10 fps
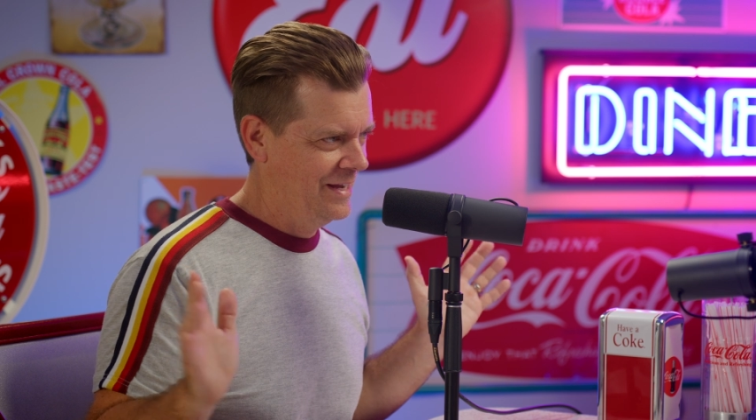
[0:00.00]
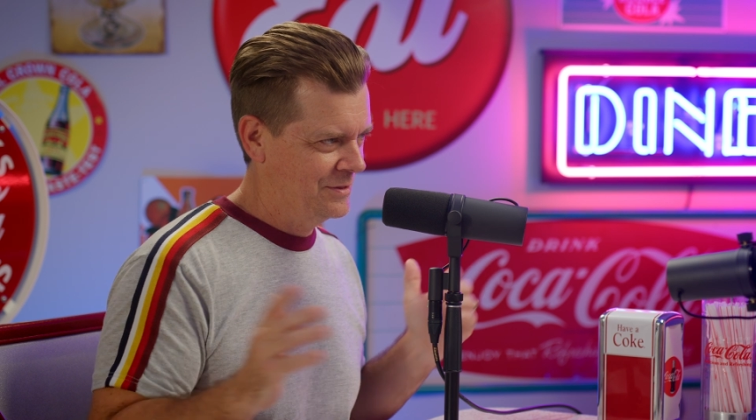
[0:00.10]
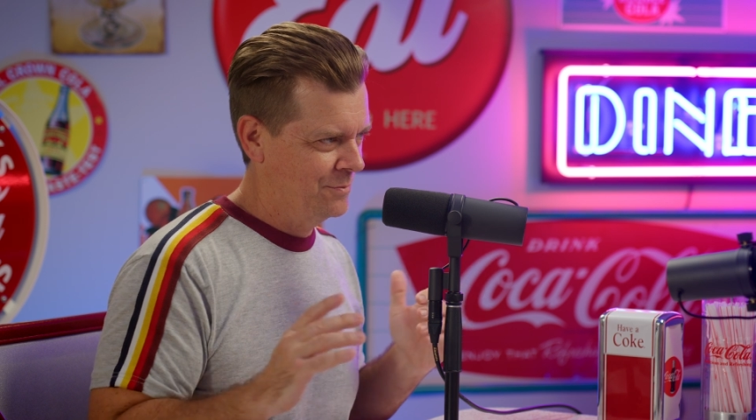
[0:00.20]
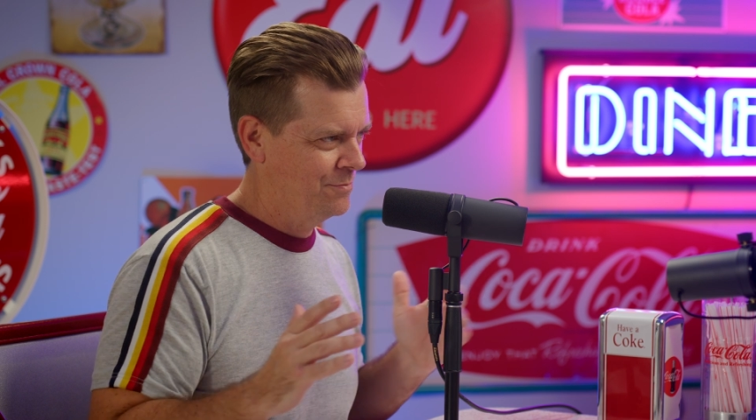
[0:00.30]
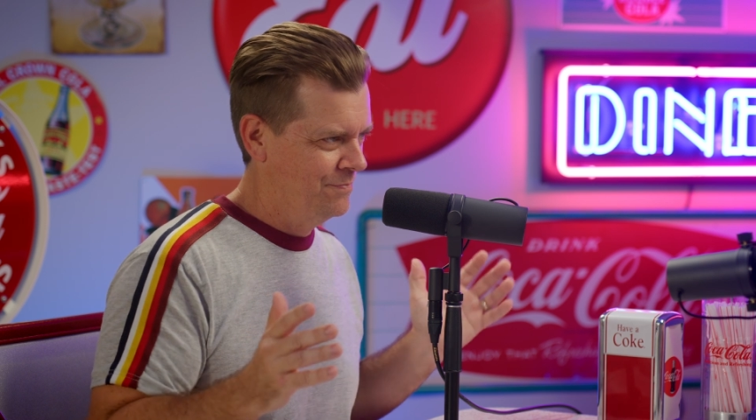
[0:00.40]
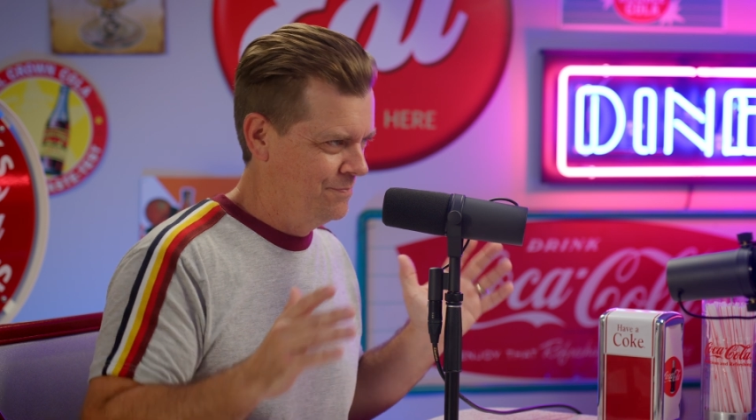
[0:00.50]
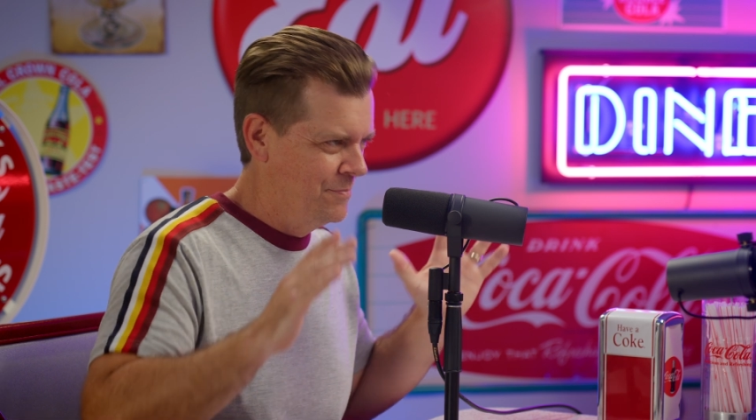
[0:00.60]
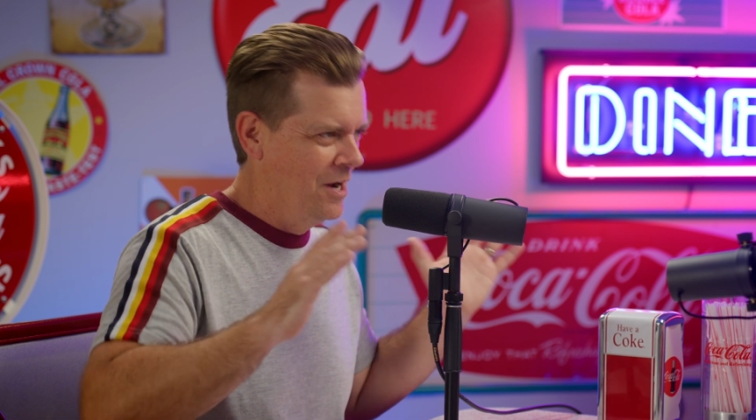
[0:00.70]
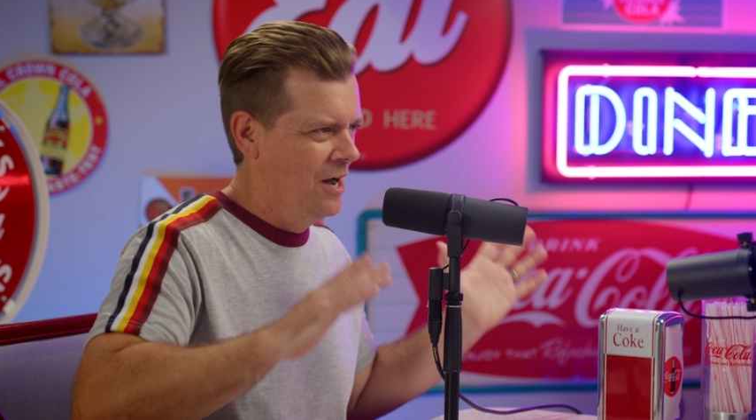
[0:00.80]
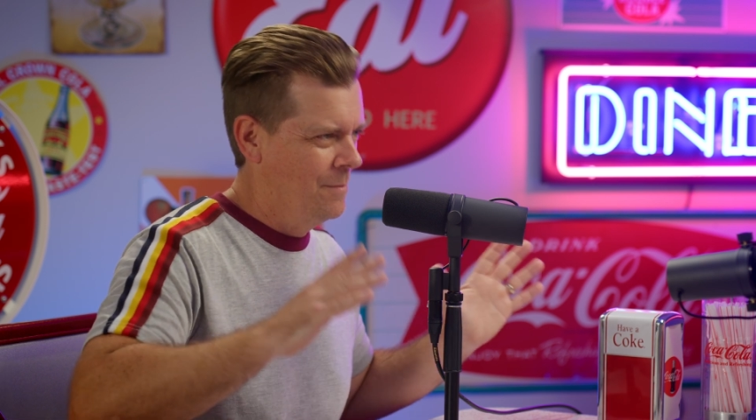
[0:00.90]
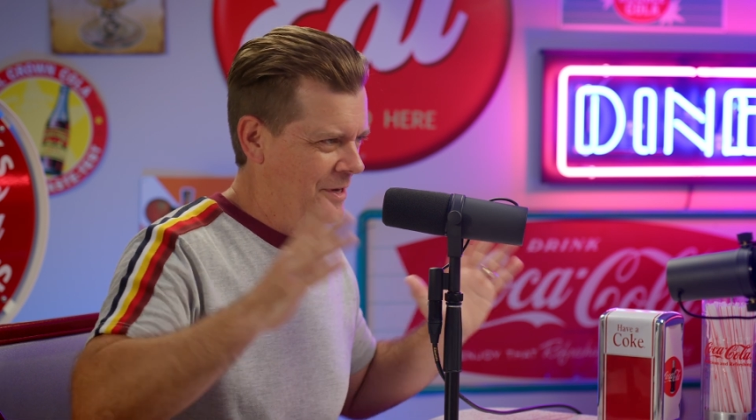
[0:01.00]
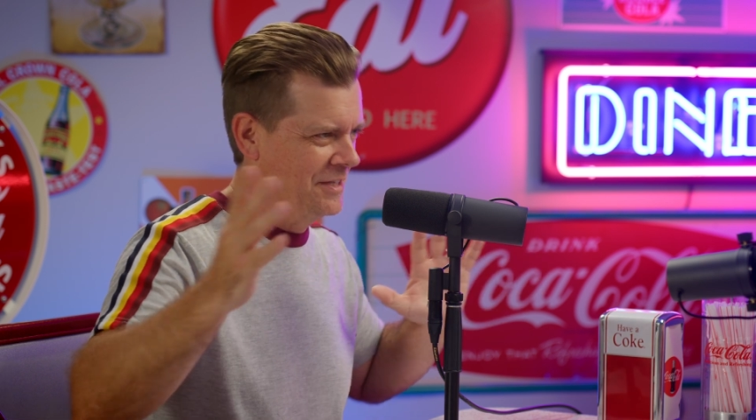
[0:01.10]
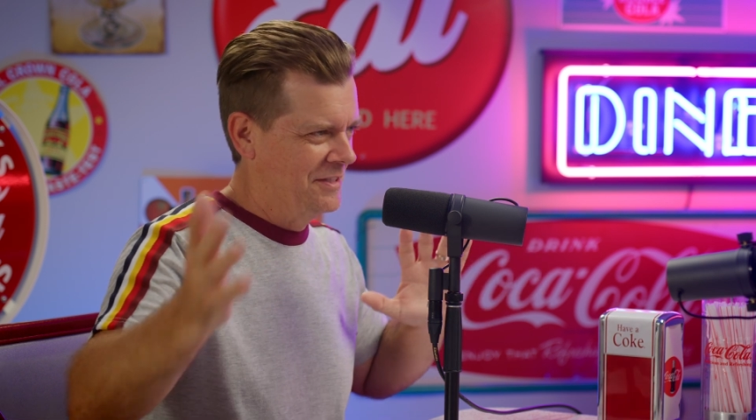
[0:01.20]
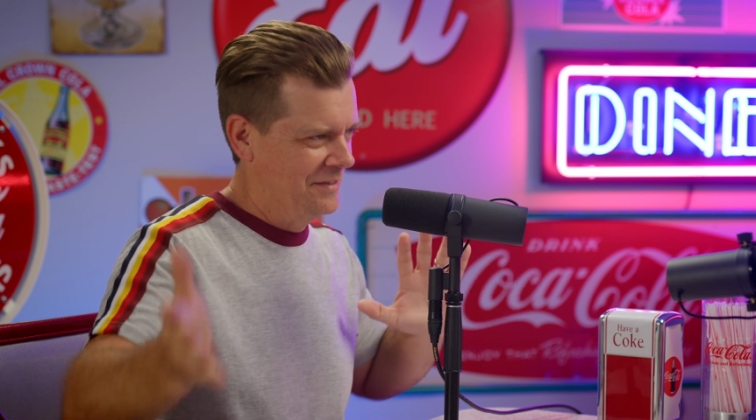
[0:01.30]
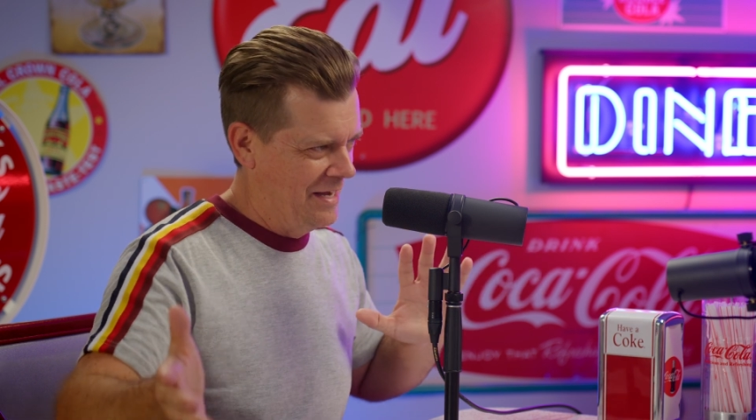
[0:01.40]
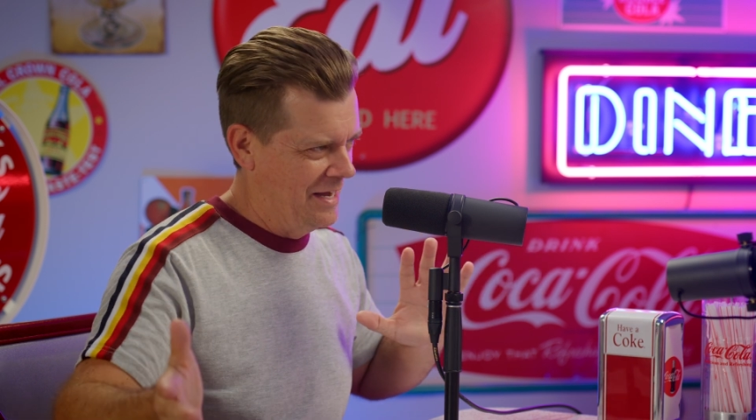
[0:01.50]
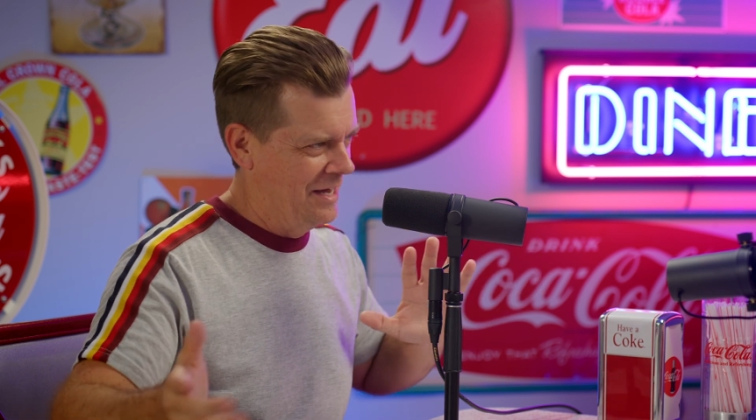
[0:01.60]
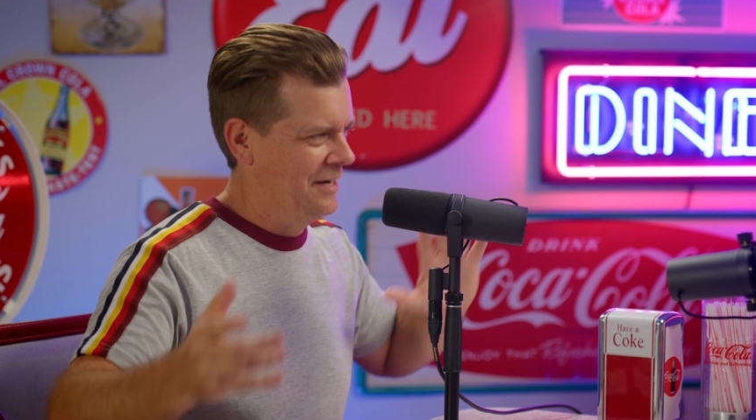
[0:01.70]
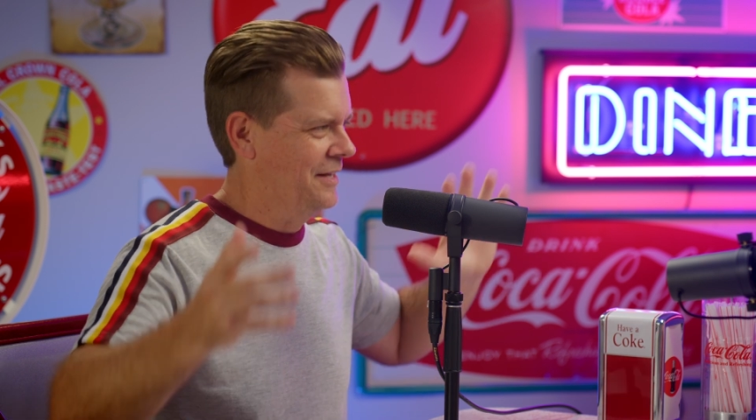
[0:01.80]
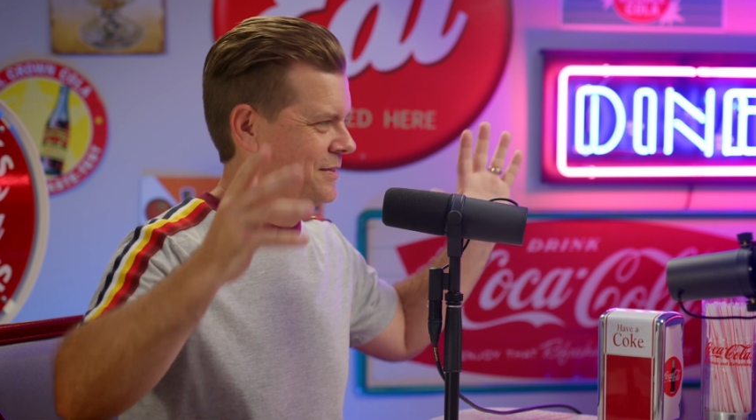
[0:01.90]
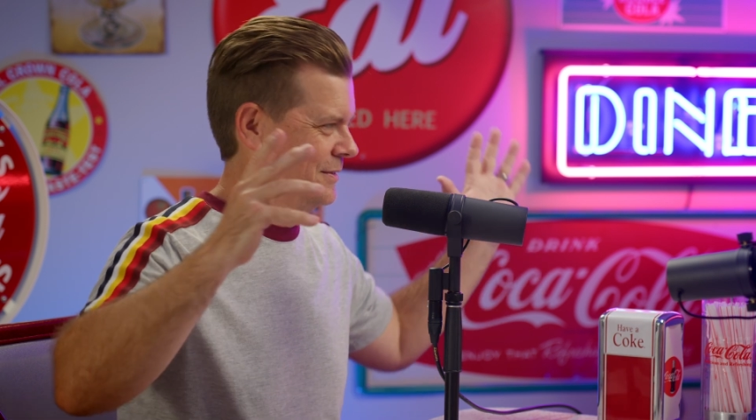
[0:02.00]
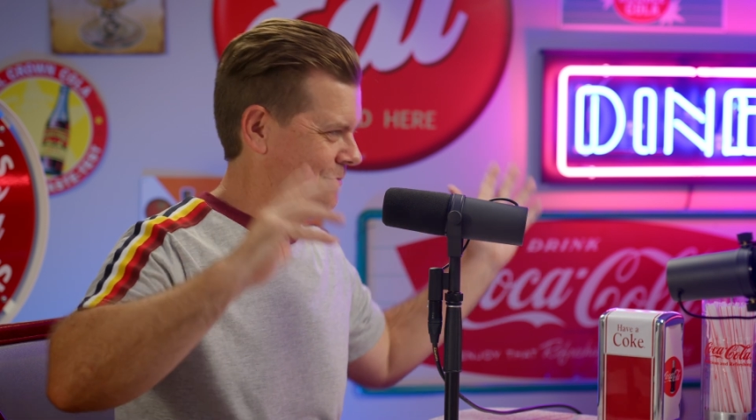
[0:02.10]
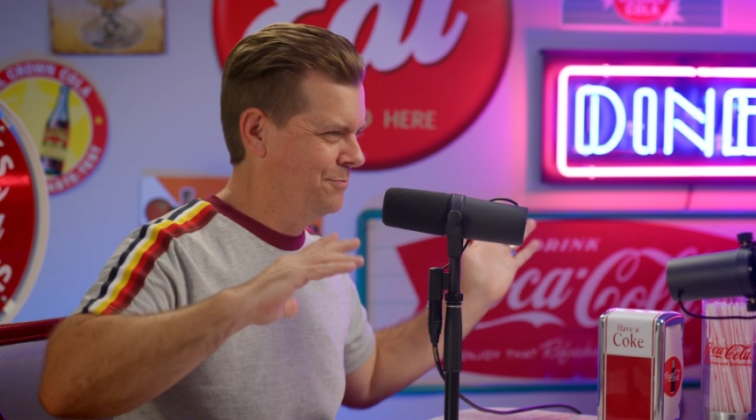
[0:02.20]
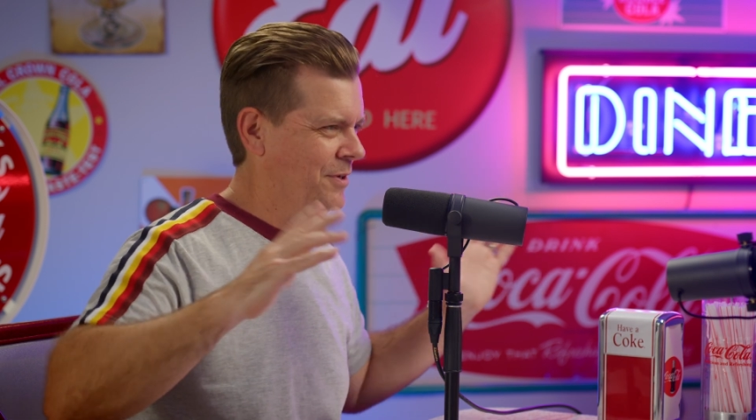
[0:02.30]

As a mom and as a dad and as a